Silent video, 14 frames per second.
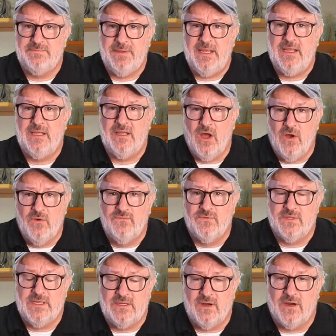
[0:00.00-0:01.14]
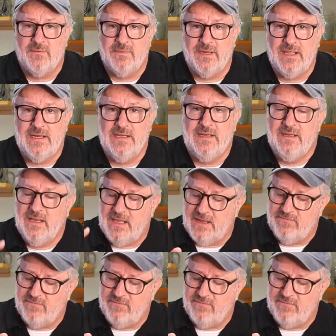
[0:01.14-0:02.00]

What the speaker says: being overly carbonated.